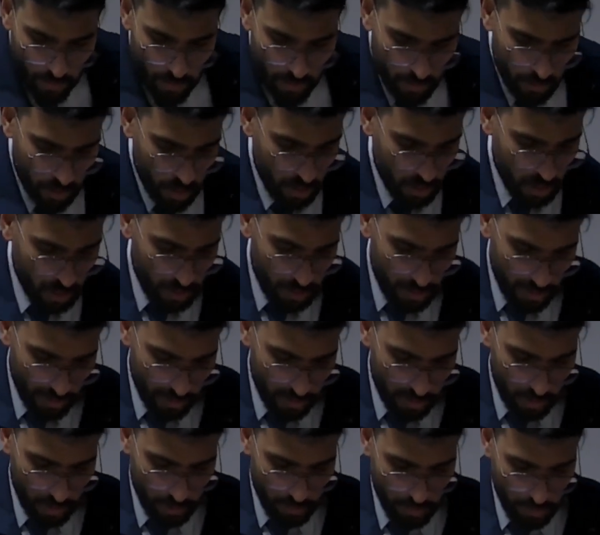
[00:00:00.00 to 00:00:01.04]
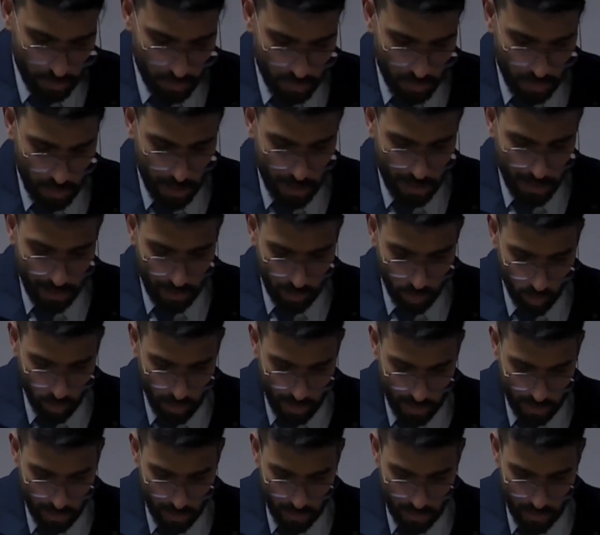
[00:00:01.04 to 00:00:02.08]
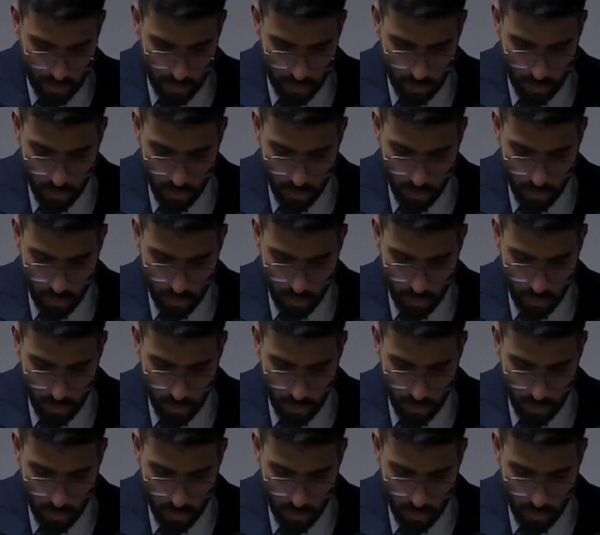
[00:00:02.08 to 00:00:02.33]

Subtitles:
just a second, sir. I need to take this.